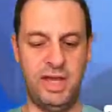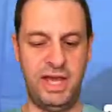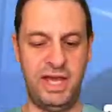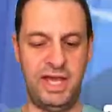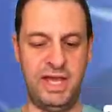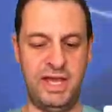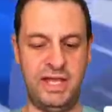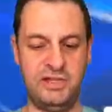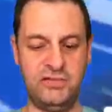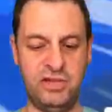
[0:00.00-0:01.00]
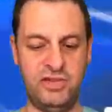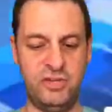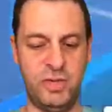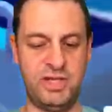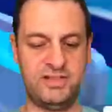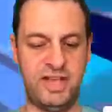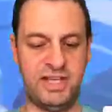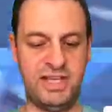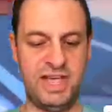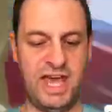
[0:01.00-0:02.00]
And try the quick
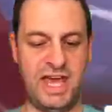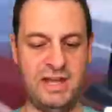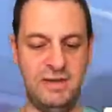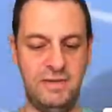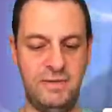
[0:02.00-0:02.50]
attack again.